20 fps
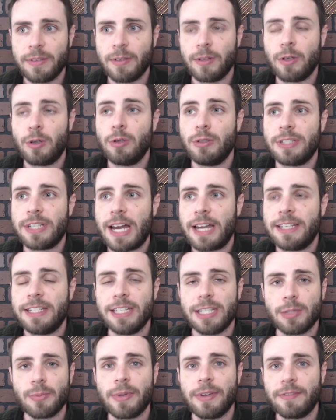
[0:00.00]
whose
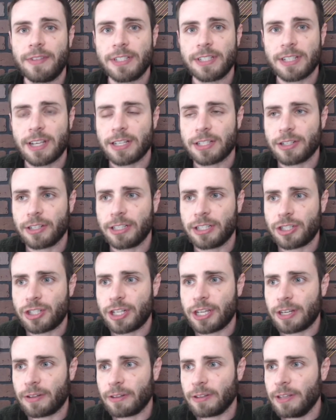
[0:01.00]
ideas we have discussed on this
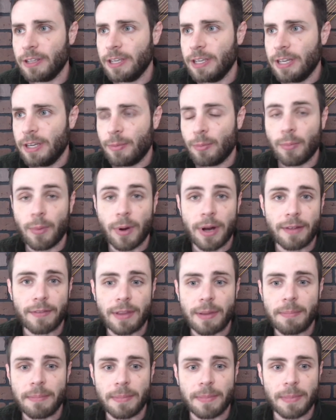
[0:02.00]
channel. One of
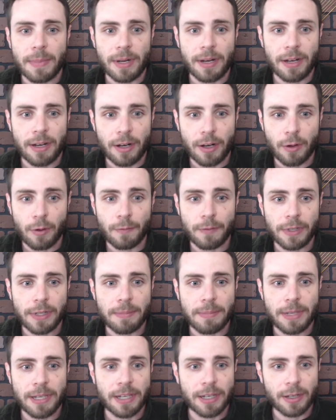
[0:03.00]
them, hopefully,
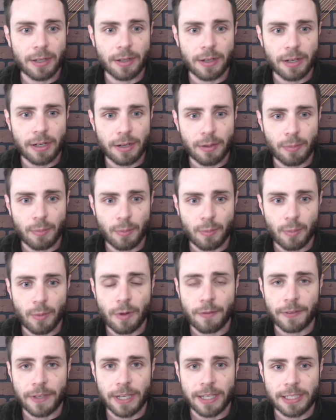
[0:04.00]
being
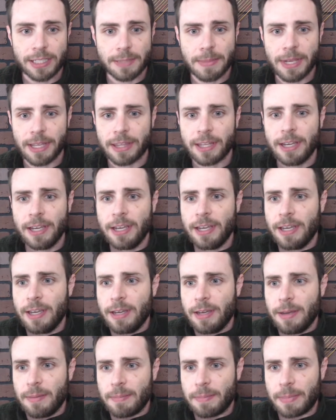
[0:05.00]
Wolfgang Smith.
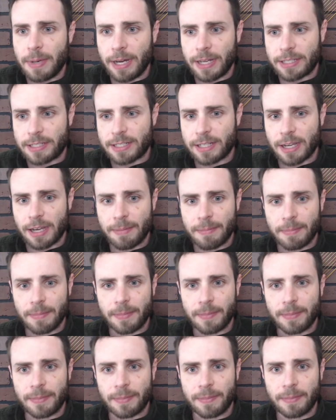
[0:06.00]
But,
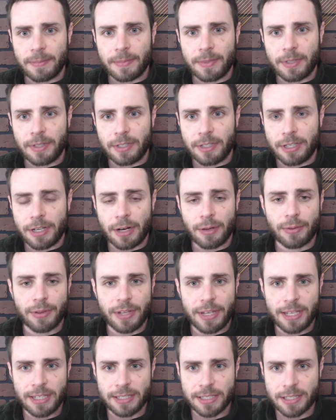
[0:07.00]

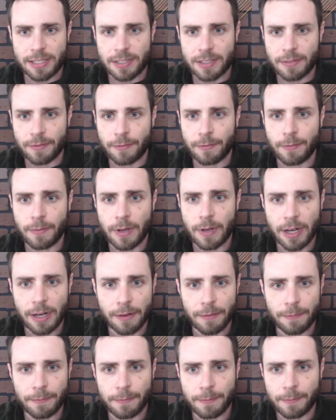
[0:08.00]
his
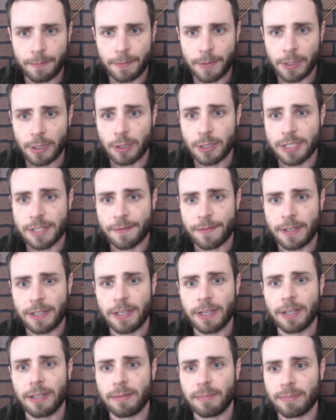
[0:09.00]

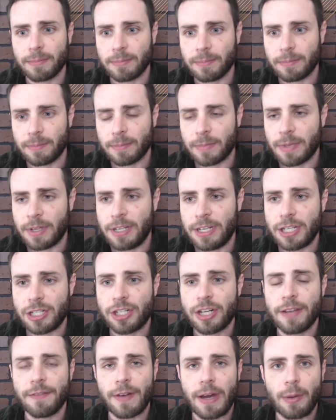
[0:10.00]
Philosophia
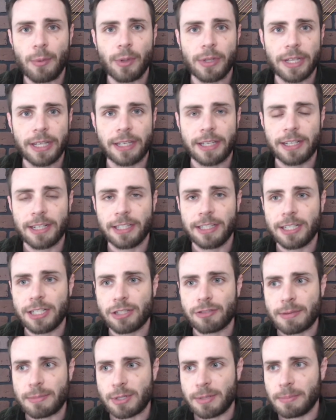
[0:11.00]
initiative, I will link it in the
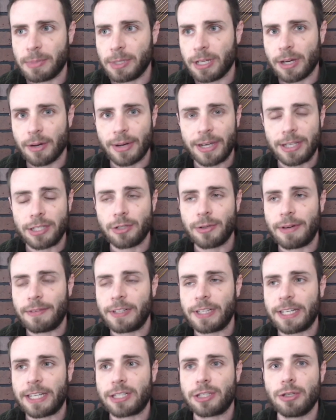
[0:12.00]
description below. I do have a
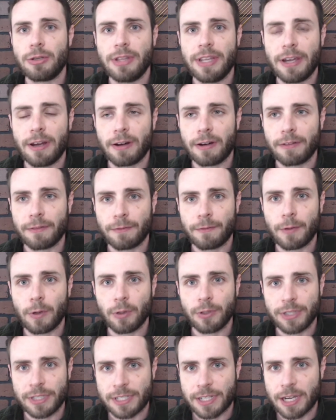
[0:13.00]
link to their full
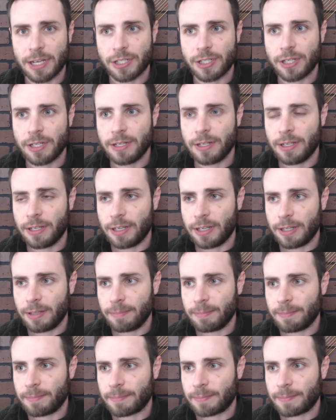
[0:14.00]
discussion on